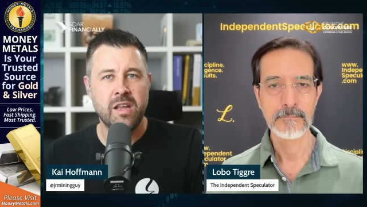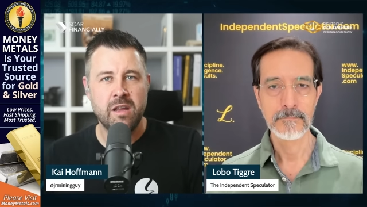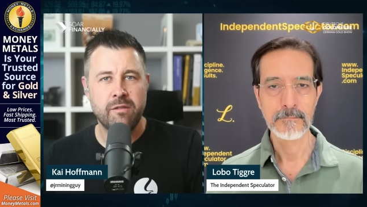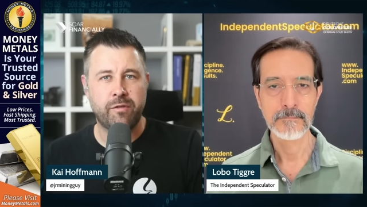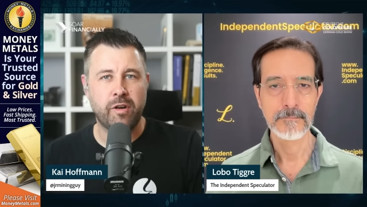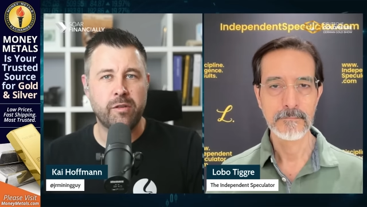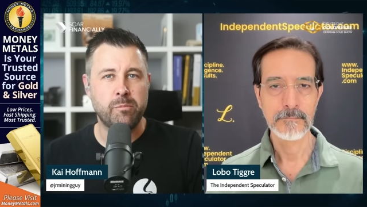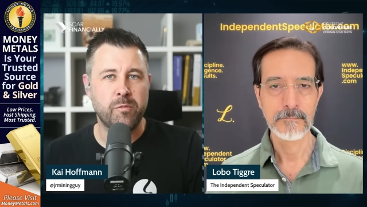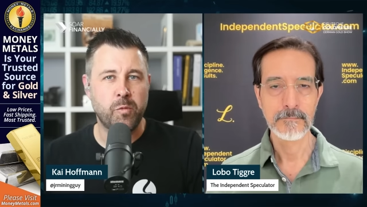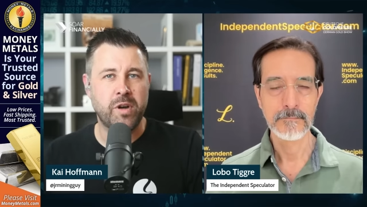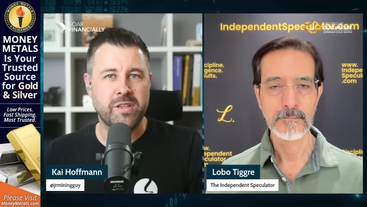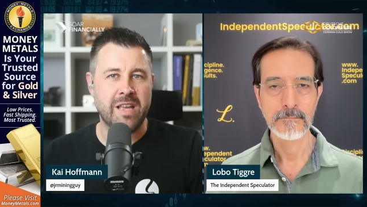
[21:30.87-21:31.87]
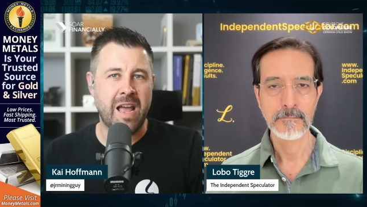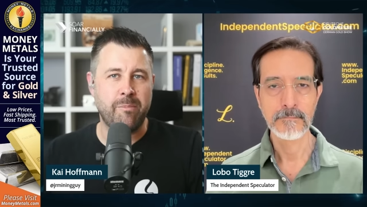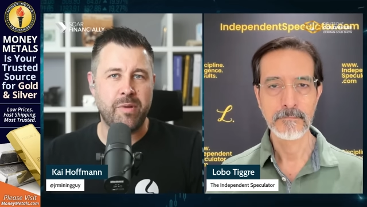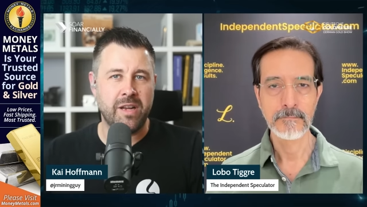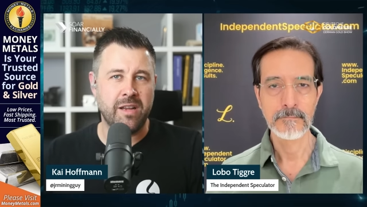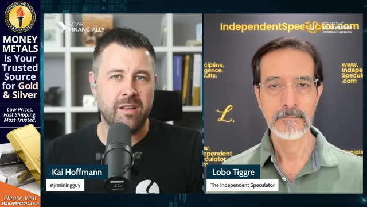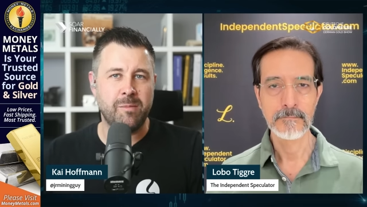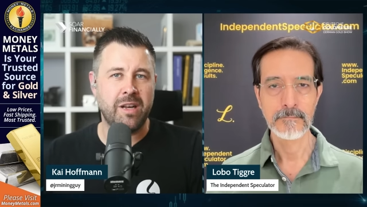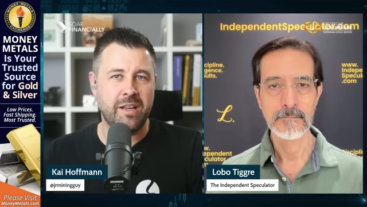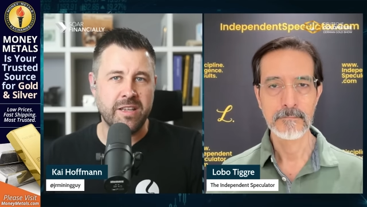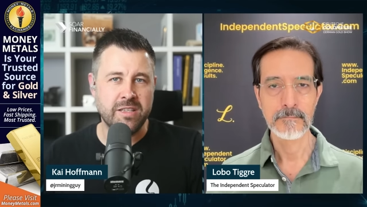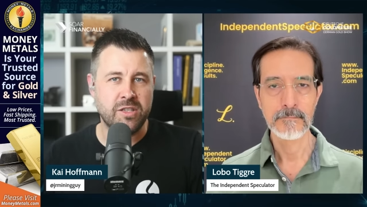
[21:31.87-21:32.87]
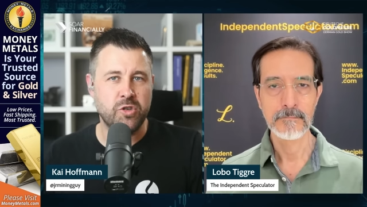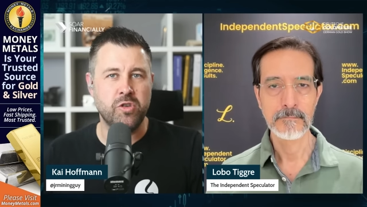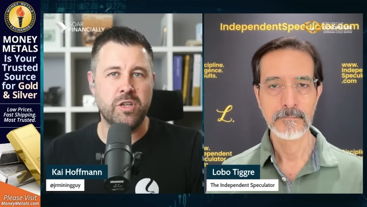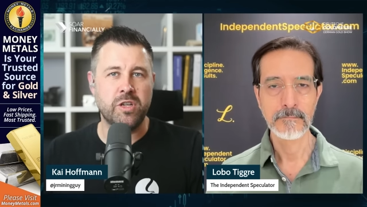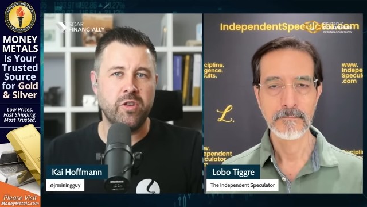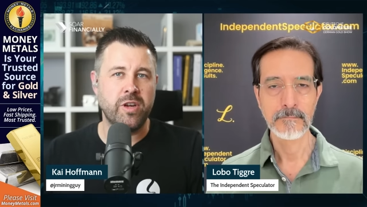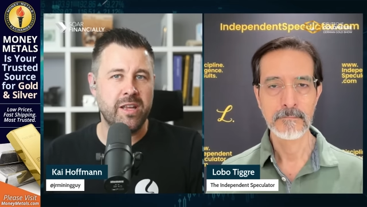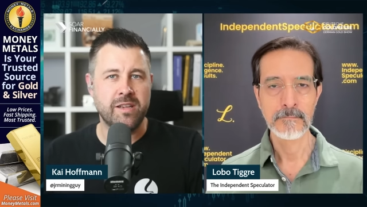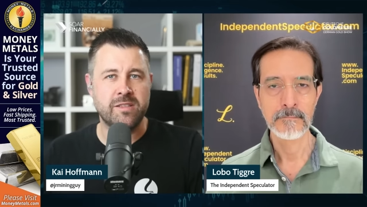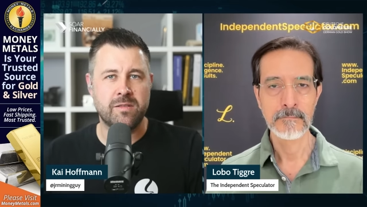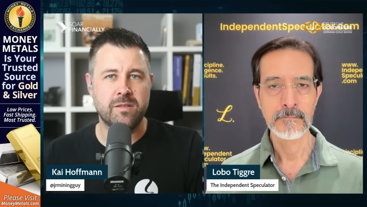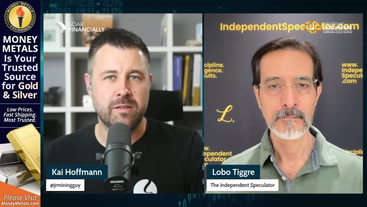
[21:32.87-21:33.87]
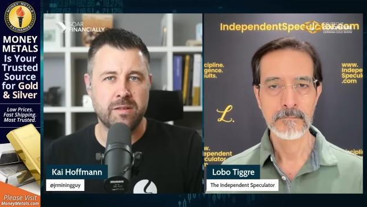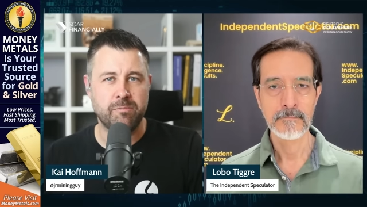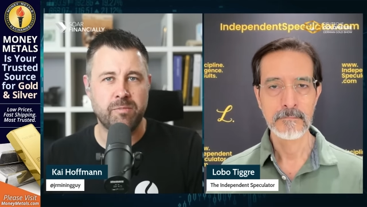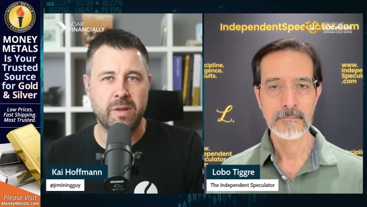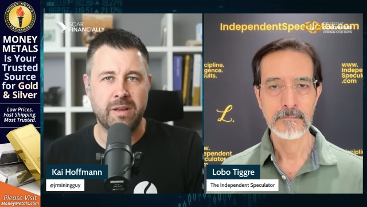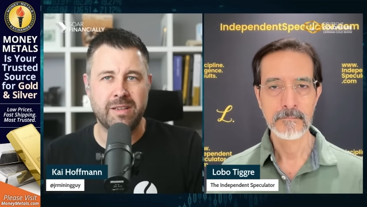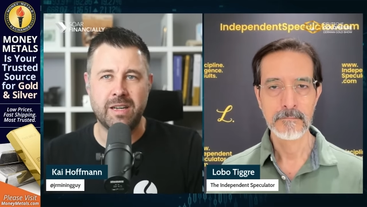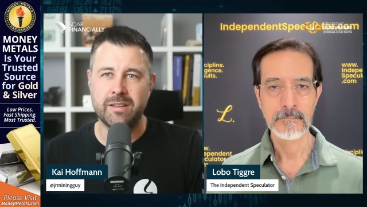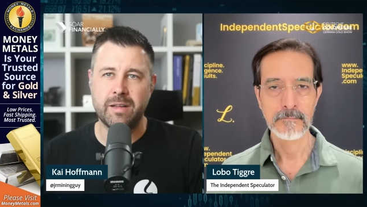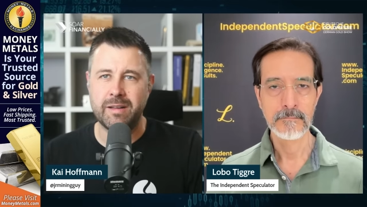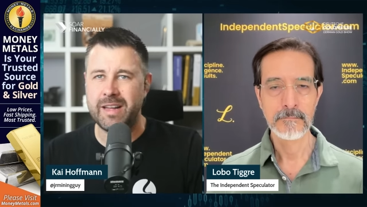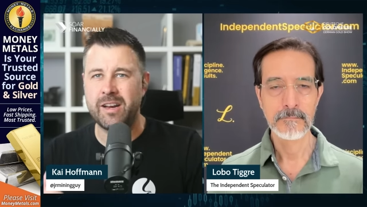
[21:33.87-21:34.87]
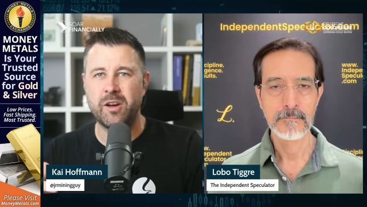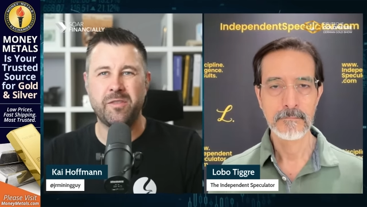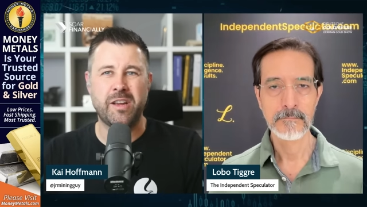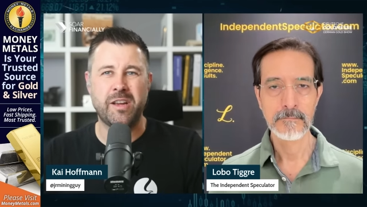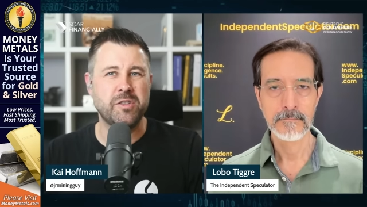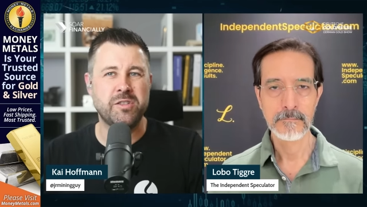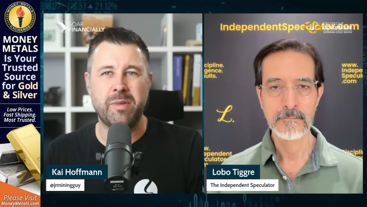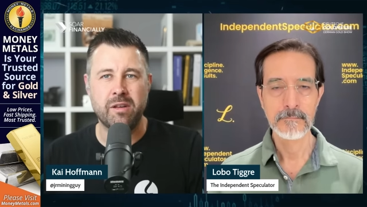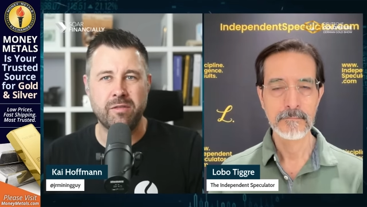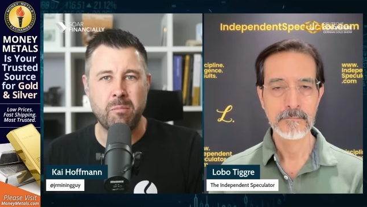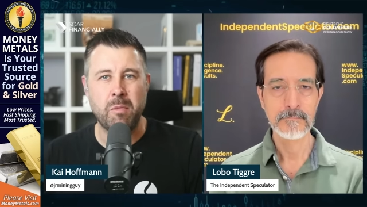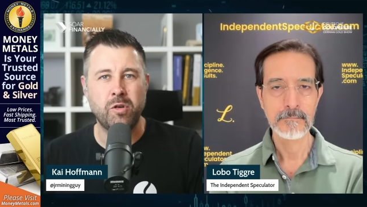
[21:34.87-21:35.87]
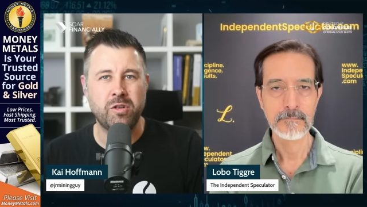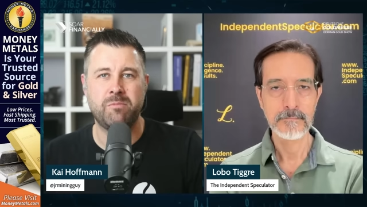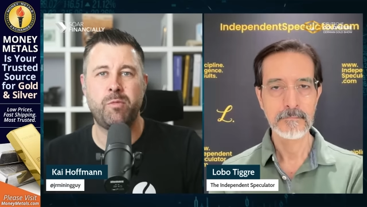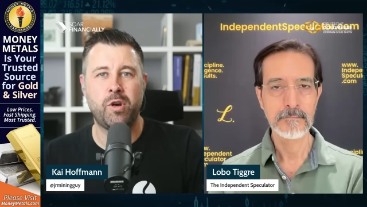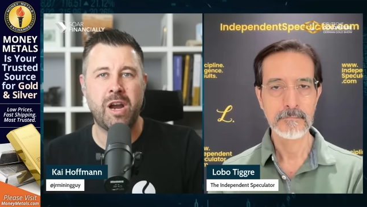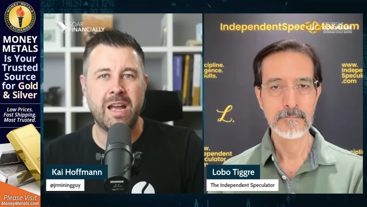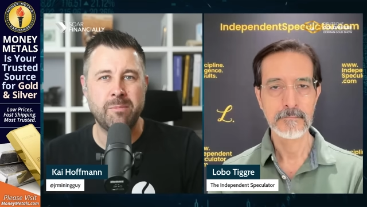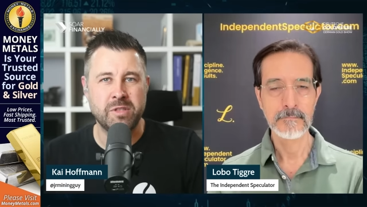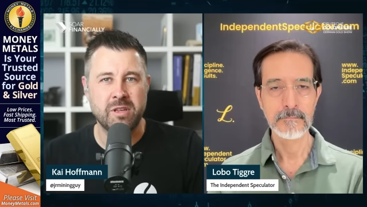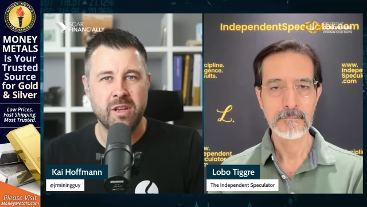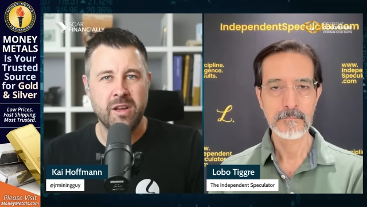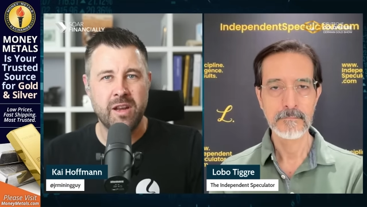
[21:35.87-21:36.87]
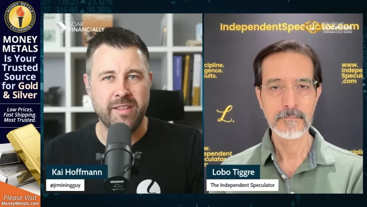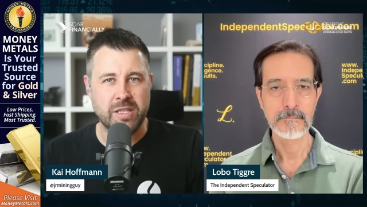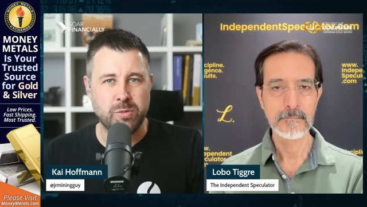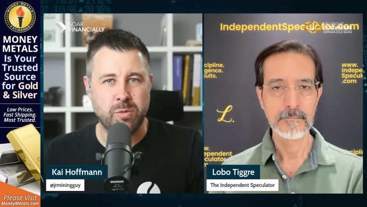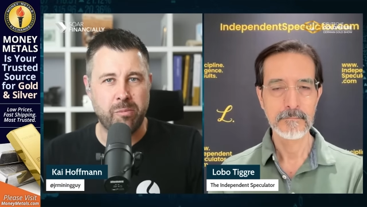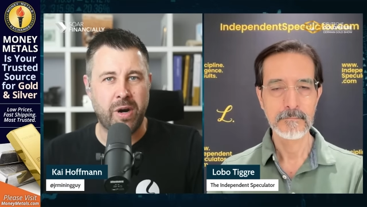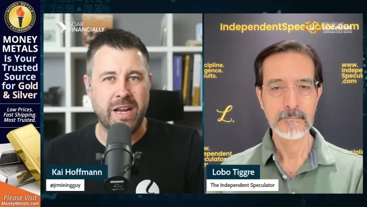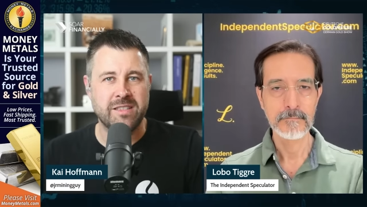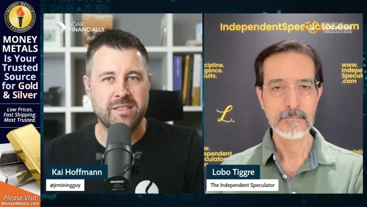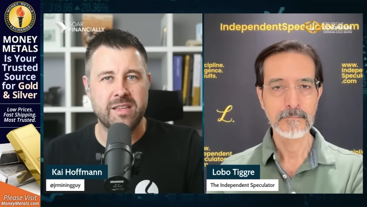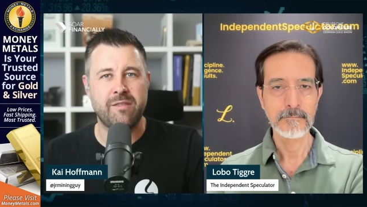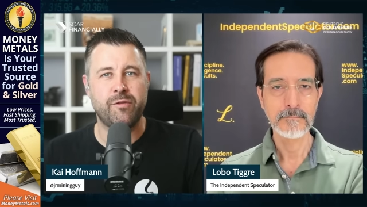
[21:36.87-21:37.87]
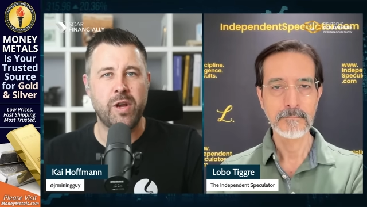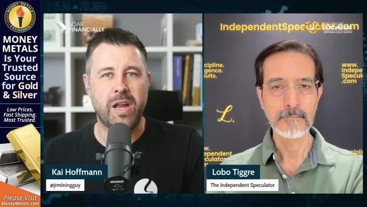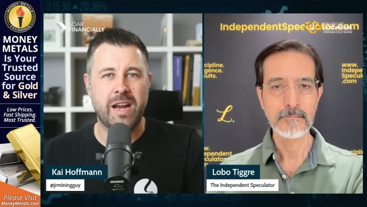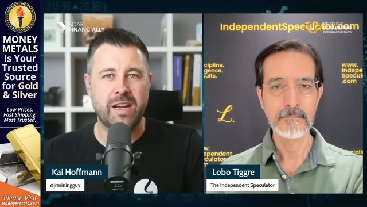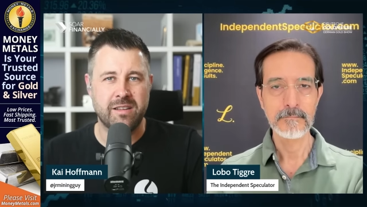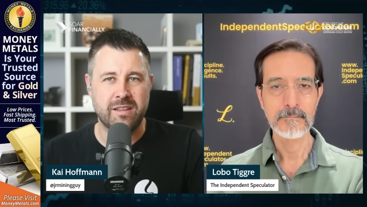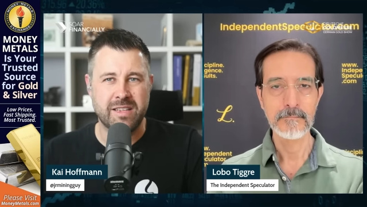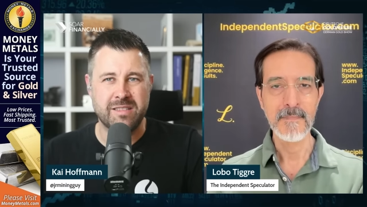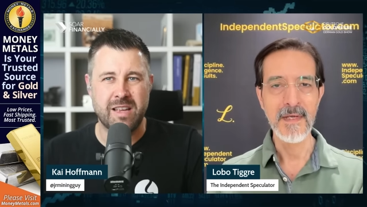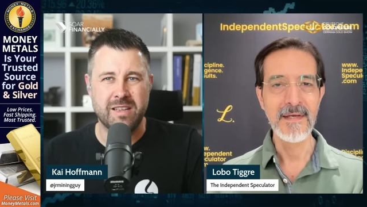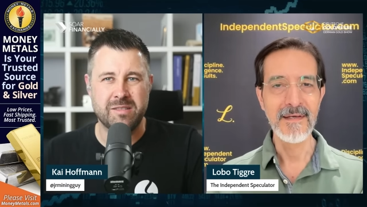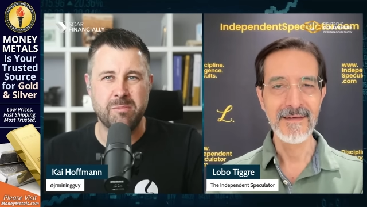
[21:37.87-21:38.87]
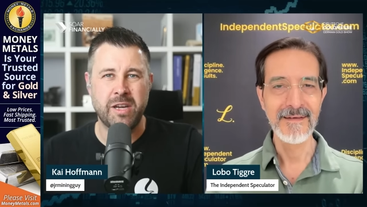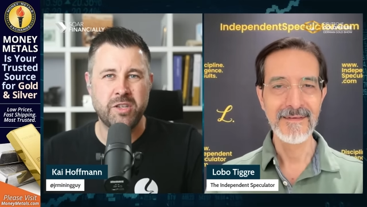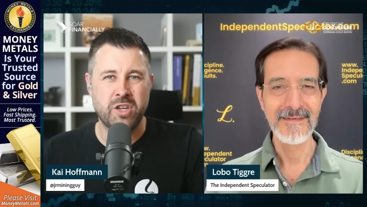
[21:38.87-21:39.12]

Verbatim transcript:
Speaker 1: from what is happening in the Middle East to a degree. It is uh, I don't know, there is a bit of a moat perhaps, and that's why prices haven't reacted as, as much.